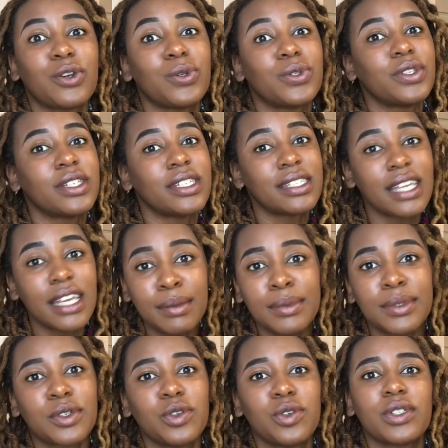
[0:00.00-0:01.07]
I go to the same
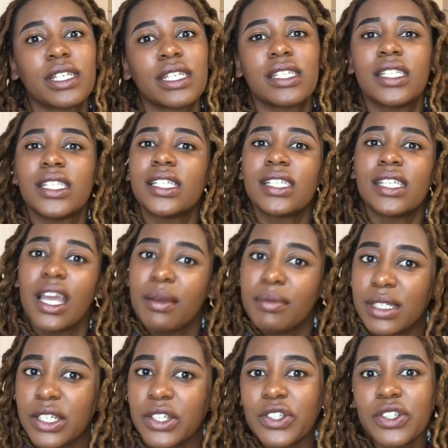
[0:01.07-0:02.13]
schools, I see the same
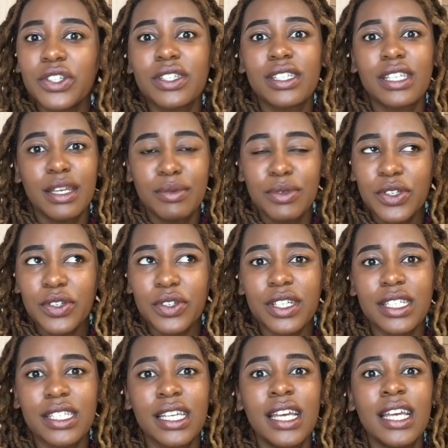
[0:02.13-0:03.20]
teachers, same
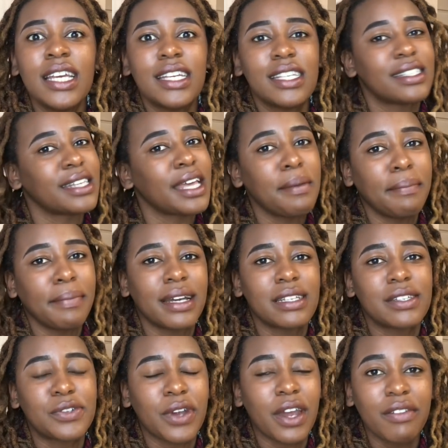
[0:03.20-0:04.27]
students, same
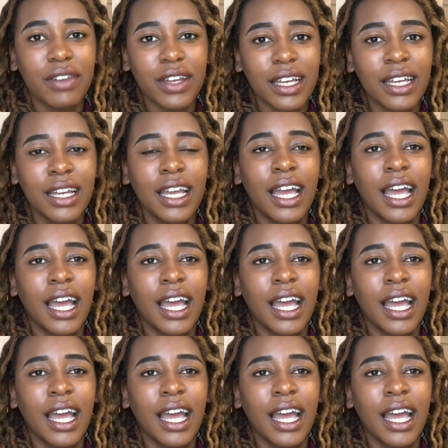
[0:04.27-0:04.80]
bus driver,